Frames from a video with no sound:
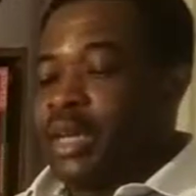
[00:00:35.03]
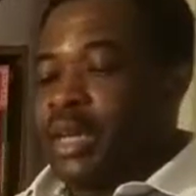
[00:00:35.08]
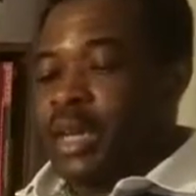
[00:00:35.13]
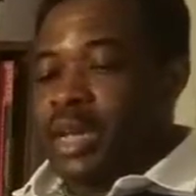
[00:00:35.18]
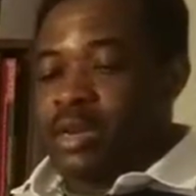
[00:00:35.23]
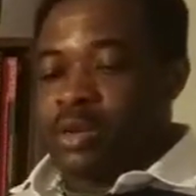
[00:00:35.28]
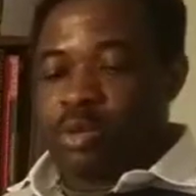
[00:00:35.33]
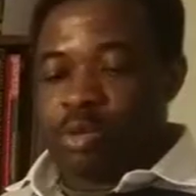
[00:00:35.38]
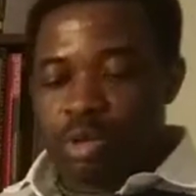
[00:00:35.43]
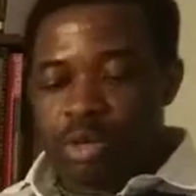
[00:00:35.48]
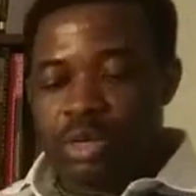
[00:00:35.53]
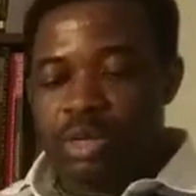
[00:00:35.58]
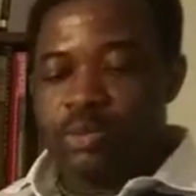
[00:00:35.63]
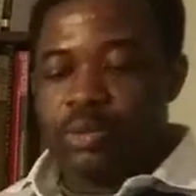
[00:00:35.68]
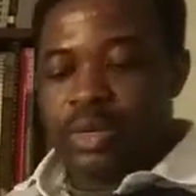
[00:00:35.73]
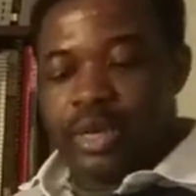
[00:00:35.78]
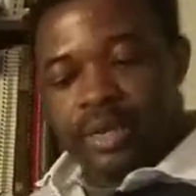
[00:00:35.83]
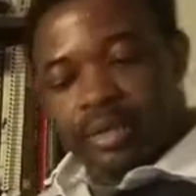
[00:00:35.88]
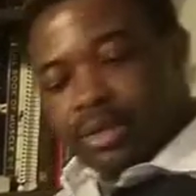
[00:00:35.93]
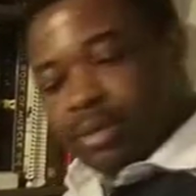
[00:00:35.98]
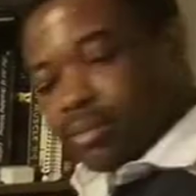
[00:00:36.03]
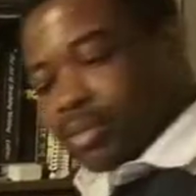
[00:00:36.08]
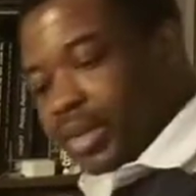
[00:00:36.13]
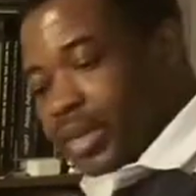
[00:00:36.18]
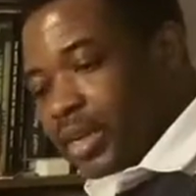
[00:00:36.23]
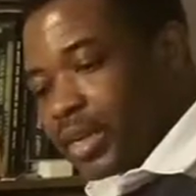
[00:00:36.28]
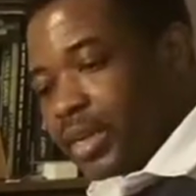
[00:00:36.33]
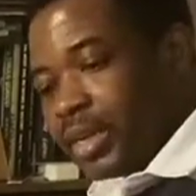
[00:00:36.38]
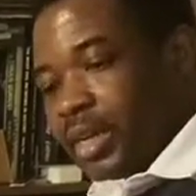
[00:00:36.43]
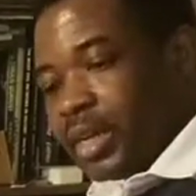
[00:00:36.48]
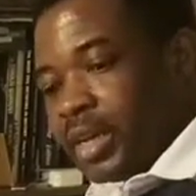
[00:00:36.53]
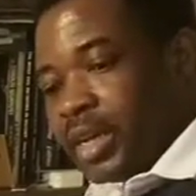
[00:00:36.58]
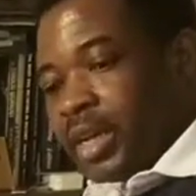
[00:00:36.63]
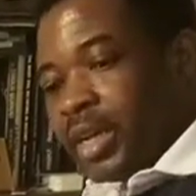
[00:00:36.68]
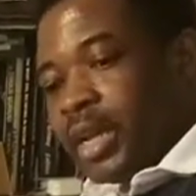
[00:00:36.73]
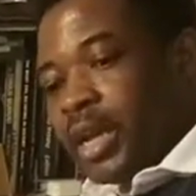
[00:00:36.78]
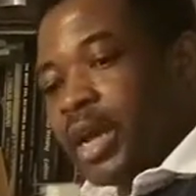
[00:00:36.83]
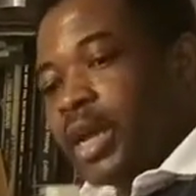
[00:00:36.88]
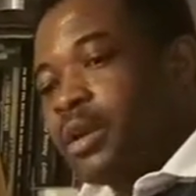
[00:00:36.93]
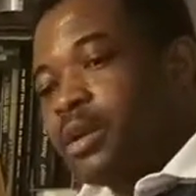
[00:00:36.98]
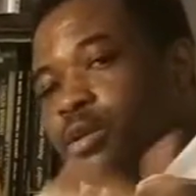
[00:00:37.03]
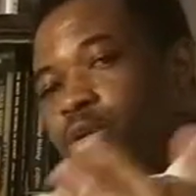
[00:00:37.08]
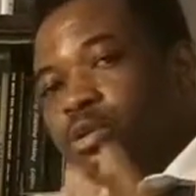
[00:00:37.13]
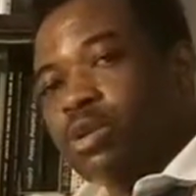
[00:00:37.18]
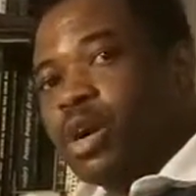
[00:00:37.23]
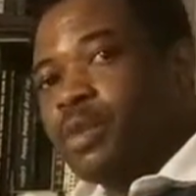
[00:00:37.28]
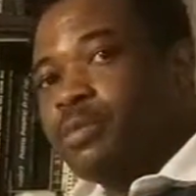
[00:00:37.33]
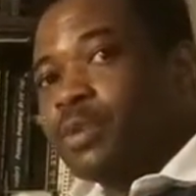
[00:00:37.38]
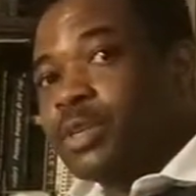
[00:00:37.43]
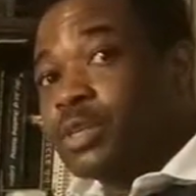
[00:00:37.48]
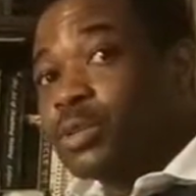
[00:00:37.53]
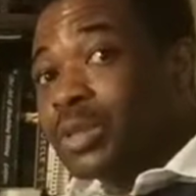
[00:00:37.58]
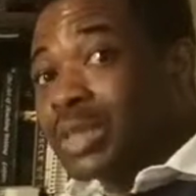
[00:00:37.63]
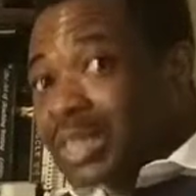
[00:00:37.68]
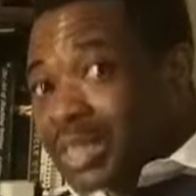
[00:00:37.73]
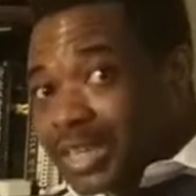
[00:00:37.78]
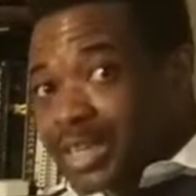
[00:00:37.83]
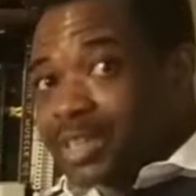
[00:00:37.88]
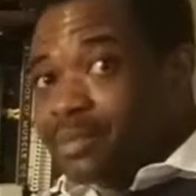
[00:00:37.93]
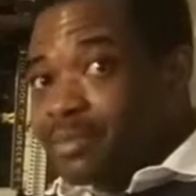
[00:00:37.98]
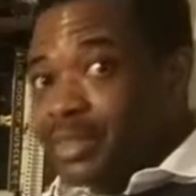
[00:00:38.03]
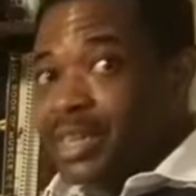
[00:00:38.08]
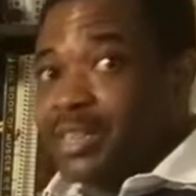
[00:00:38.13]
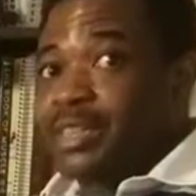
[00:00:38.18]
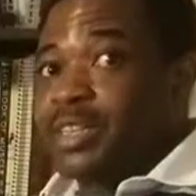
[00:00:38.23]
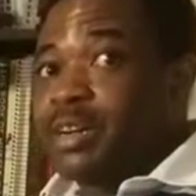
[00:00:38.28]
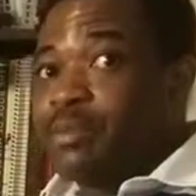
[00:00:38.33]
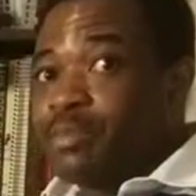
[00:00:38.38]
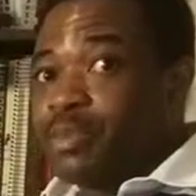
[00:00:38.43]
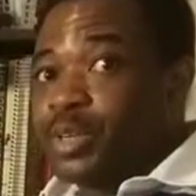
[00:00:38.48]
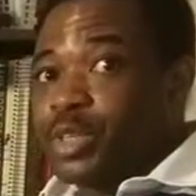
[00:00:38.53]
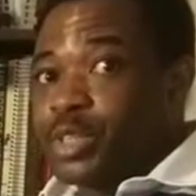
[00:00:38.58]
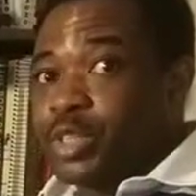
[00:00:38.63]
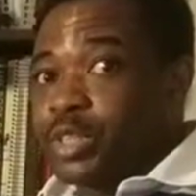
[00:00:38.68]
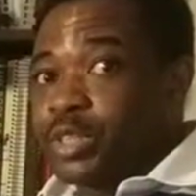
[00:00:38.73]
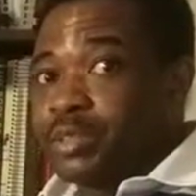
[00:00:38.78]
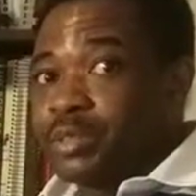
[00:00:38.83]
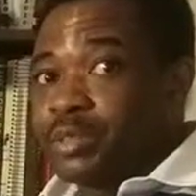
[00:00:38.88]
And quickly we get in the bed and wrap it to keep that temperature.